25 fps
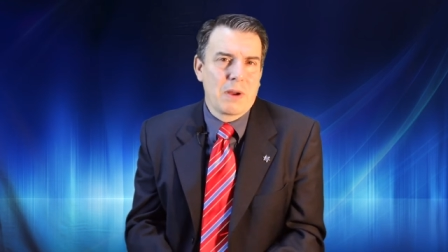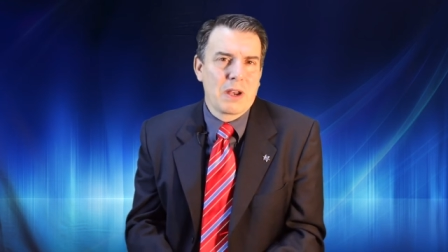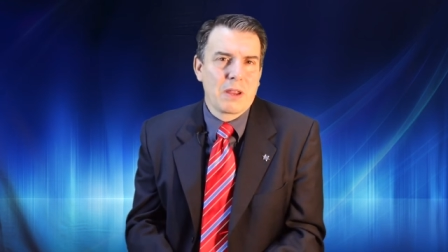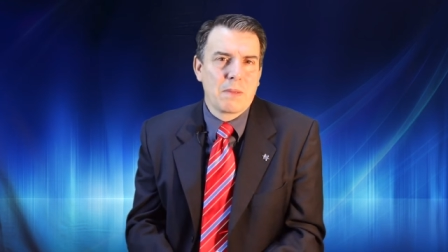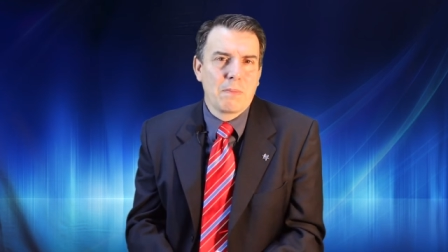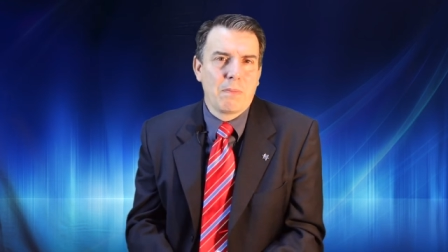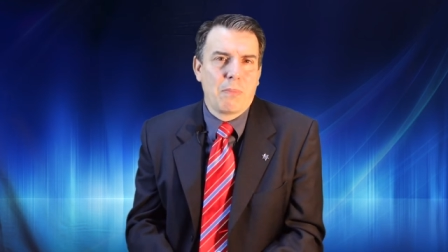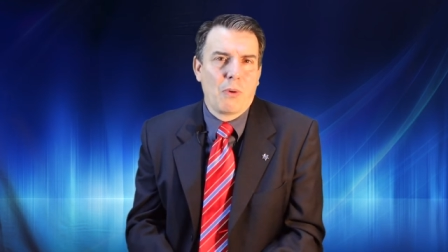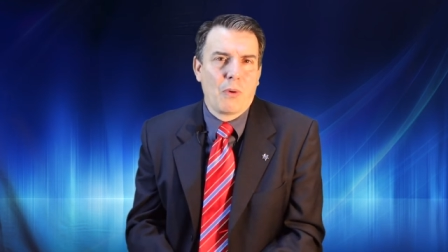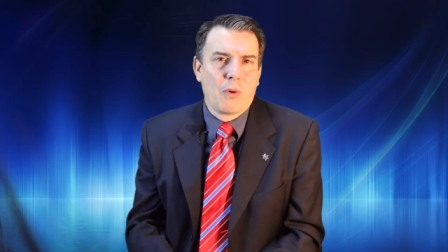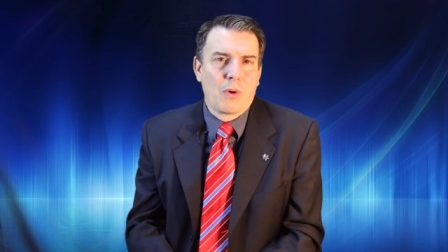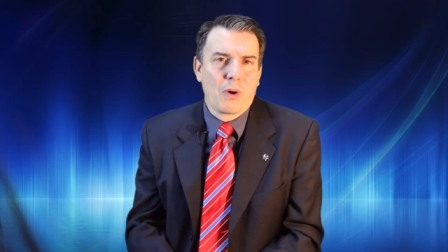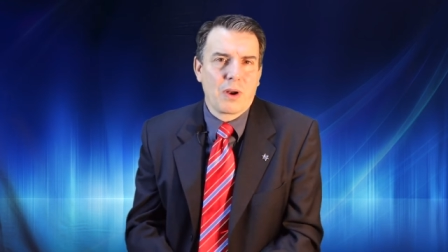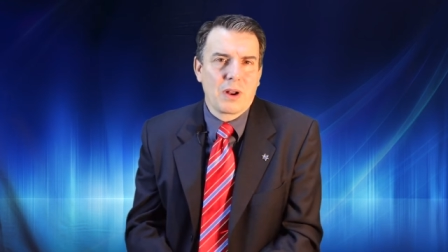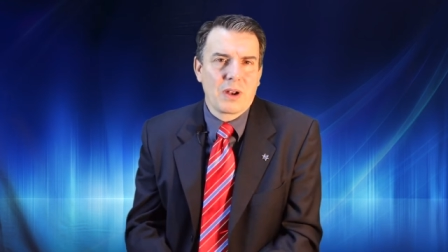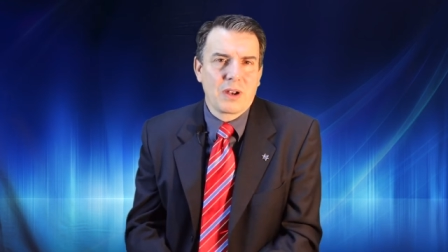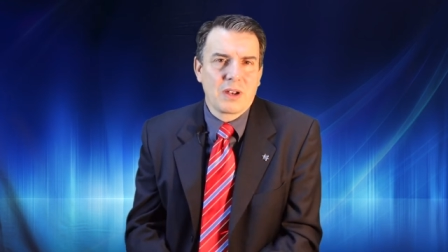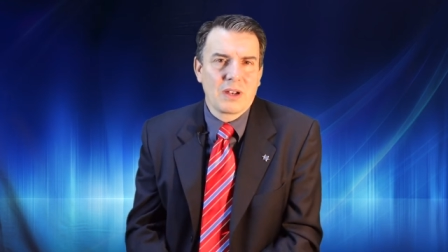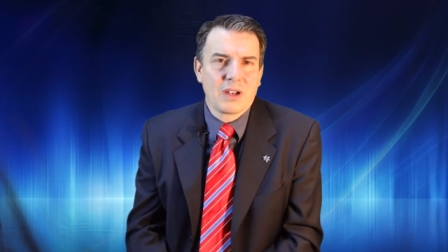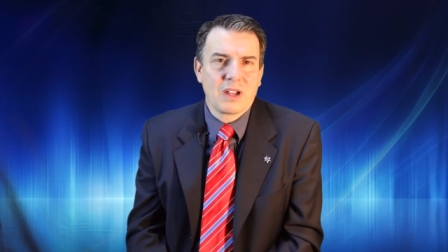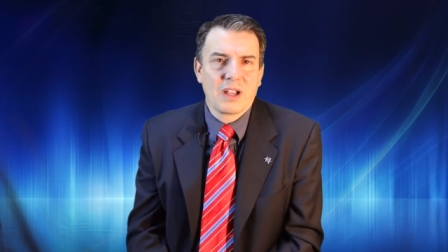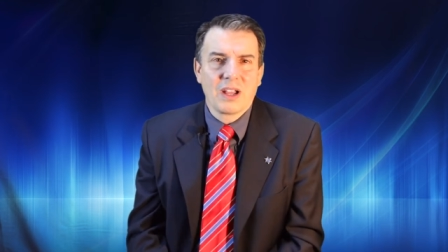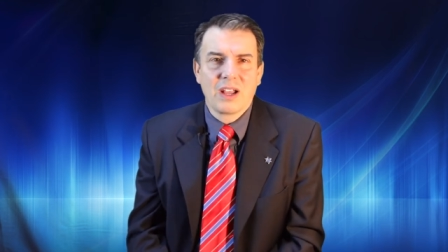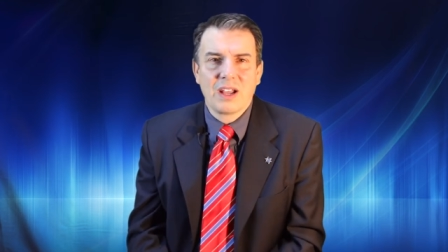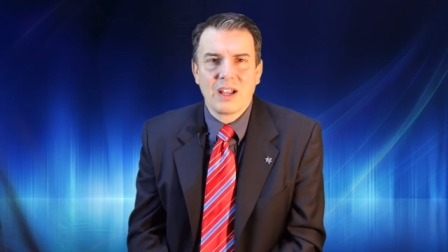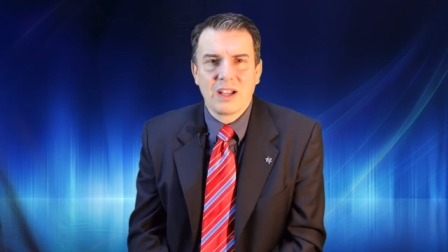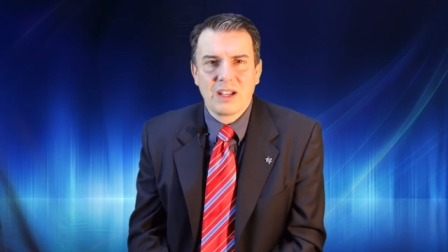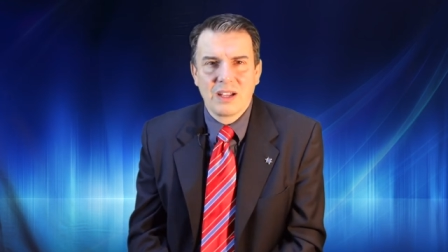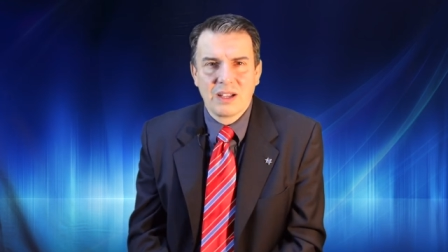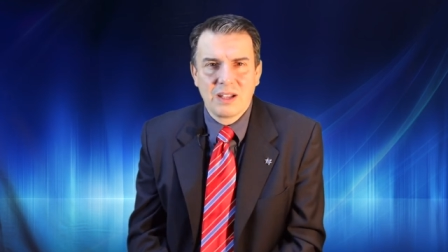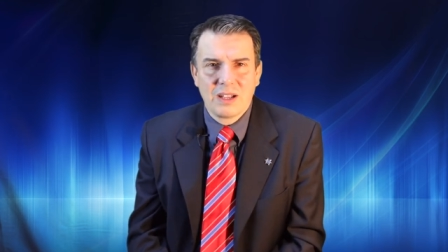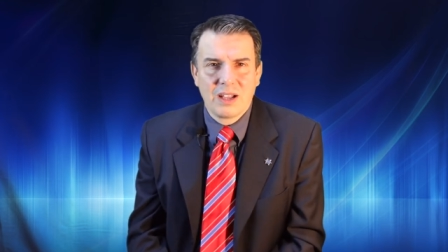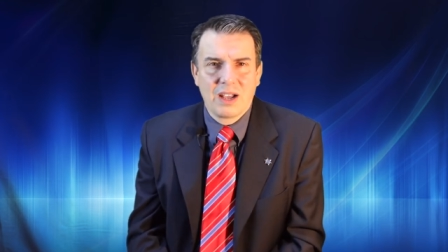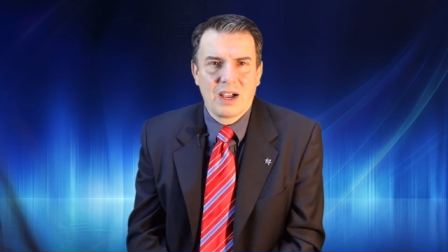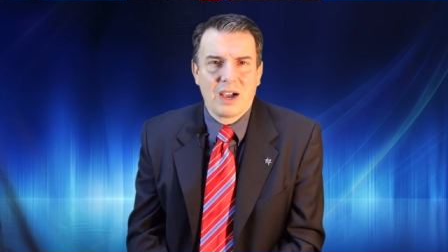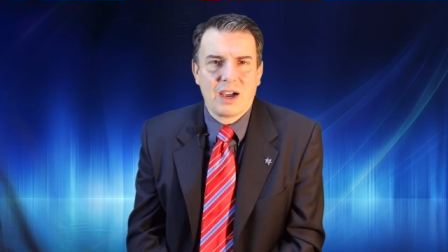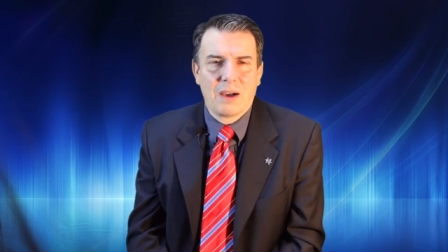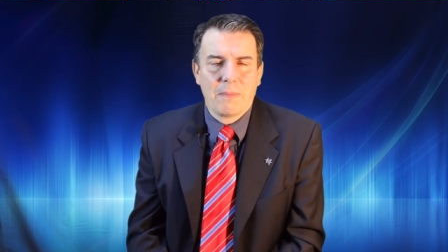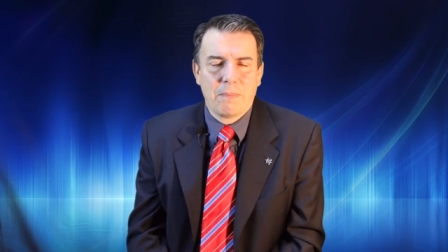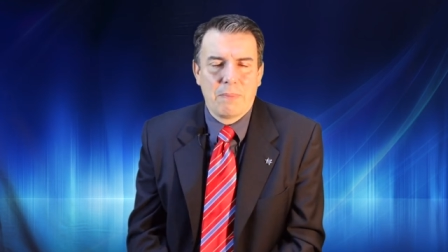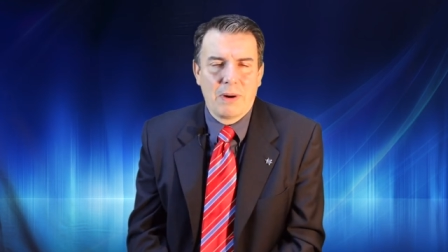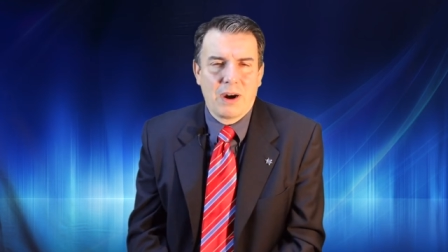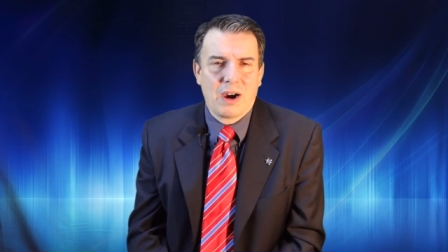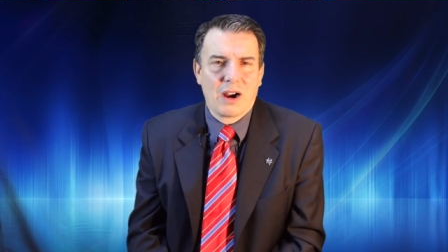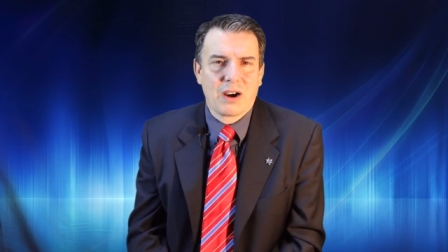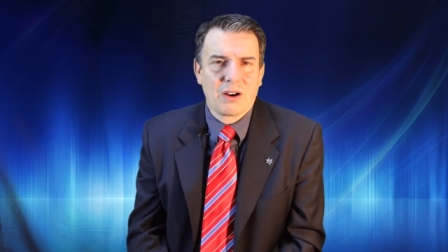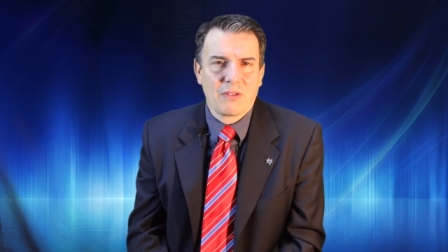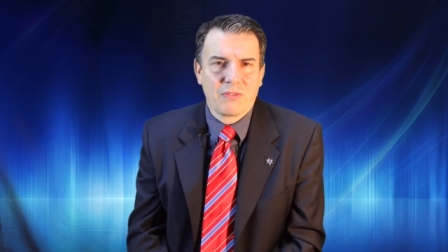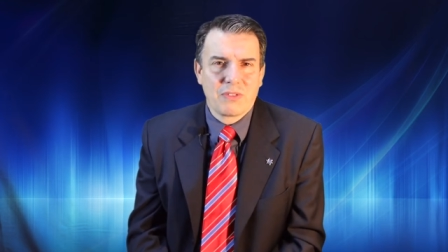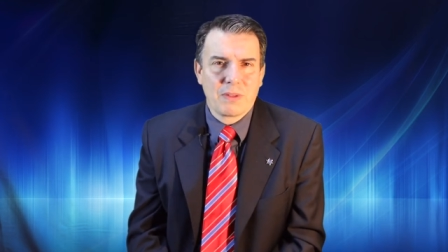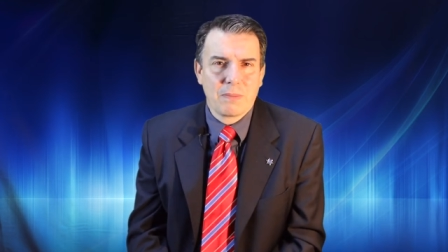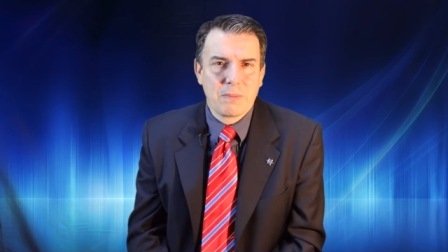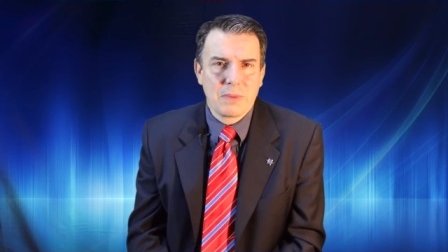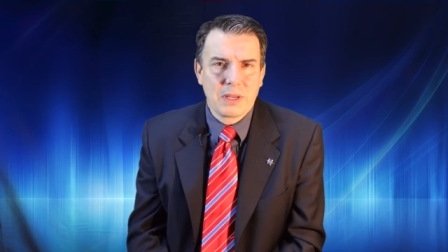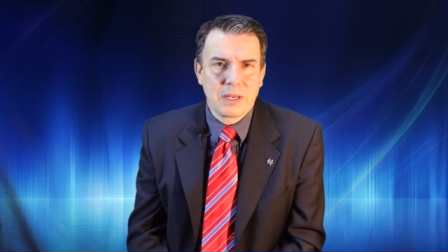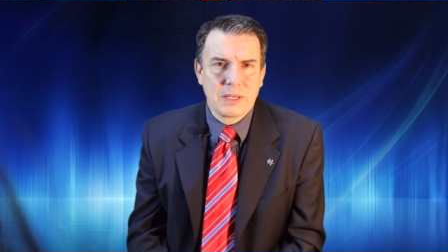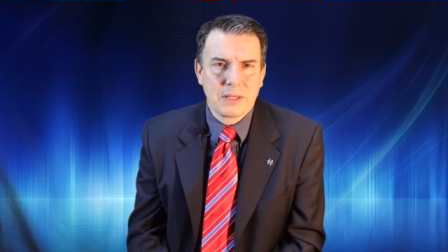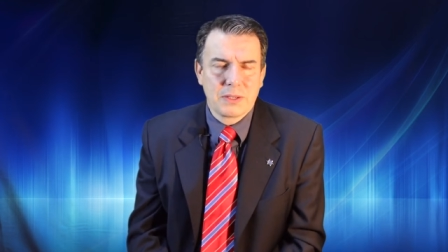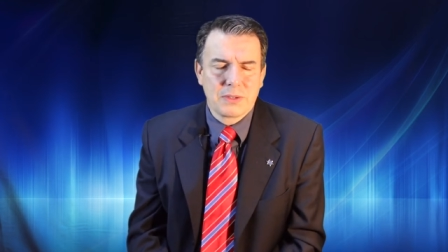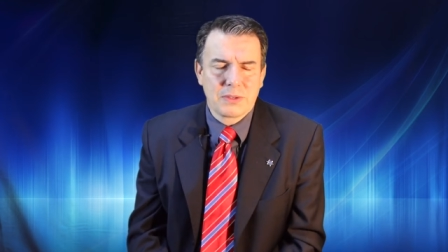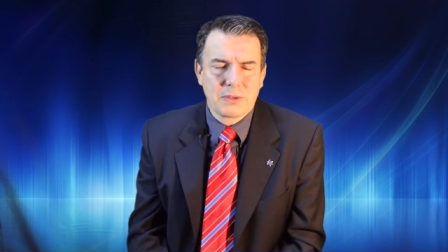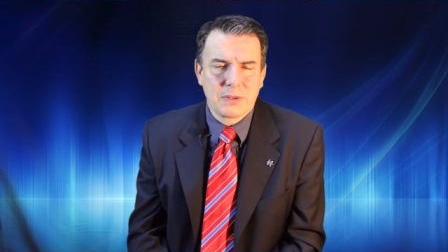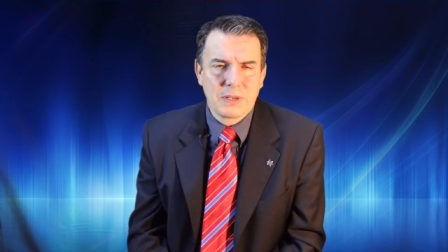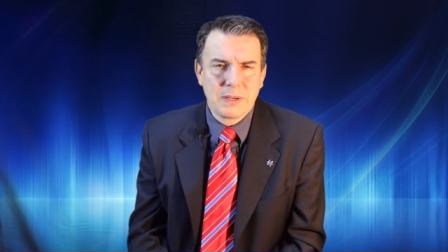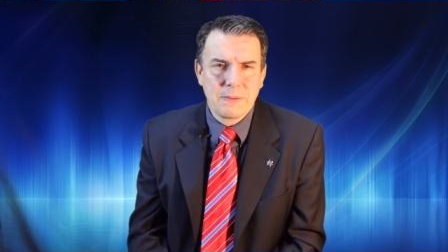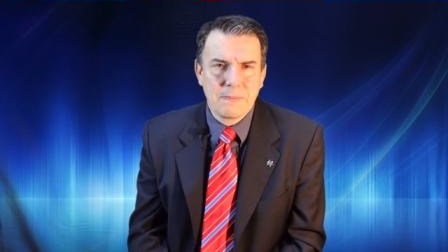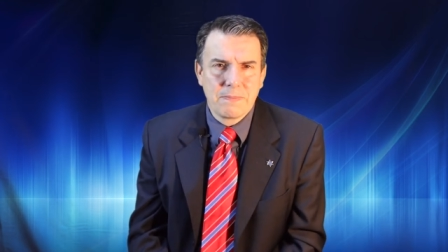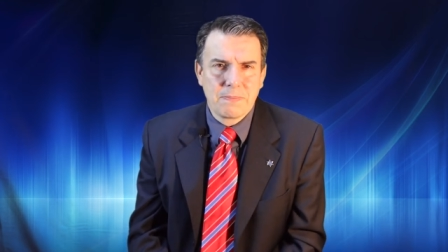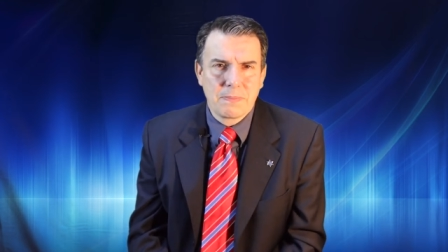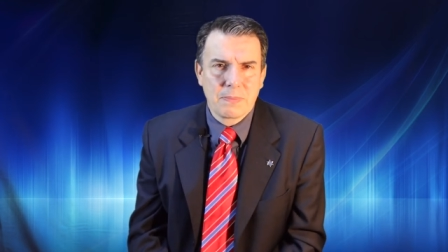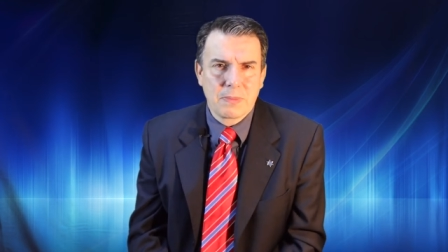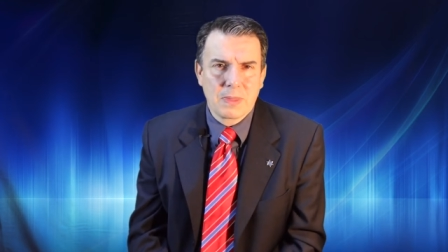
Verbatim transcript: an important uh, part of the ministry.